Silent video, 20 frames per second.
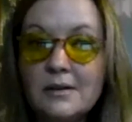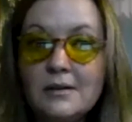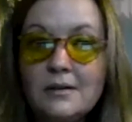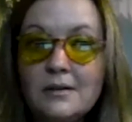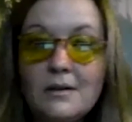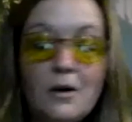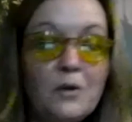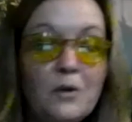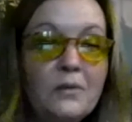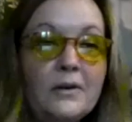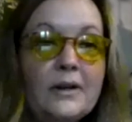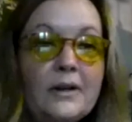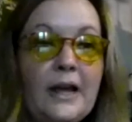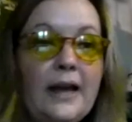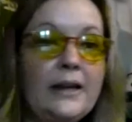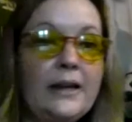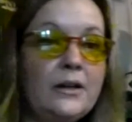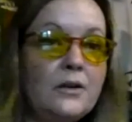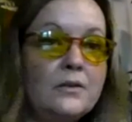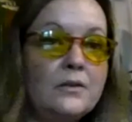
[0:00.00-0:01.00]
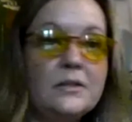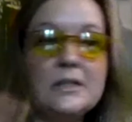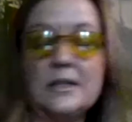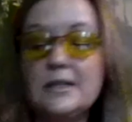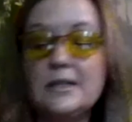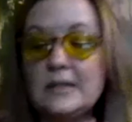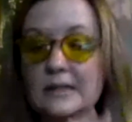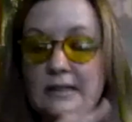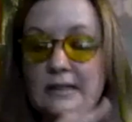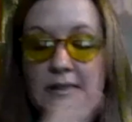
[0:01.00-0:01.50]

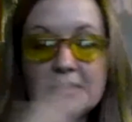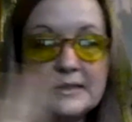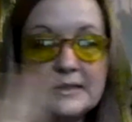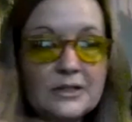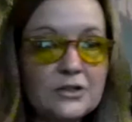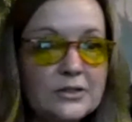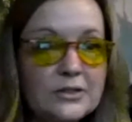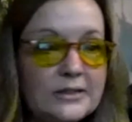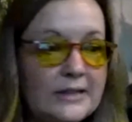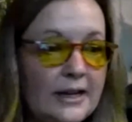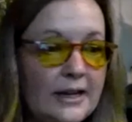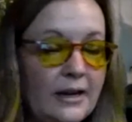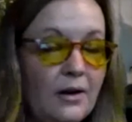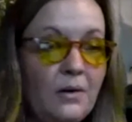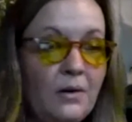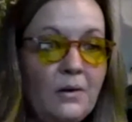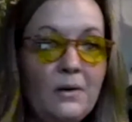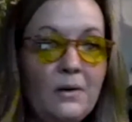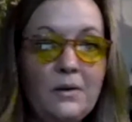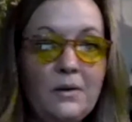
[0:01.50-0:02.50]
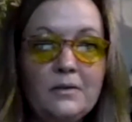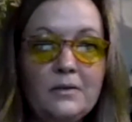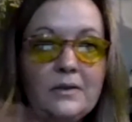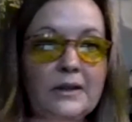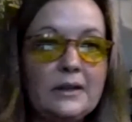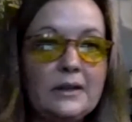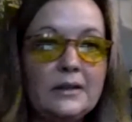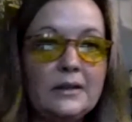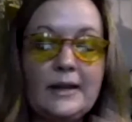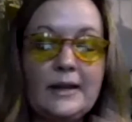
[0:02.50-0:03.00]
overdiagnosis and just like all
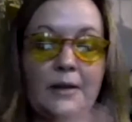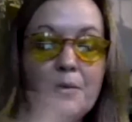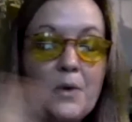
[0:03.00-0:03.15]
the like,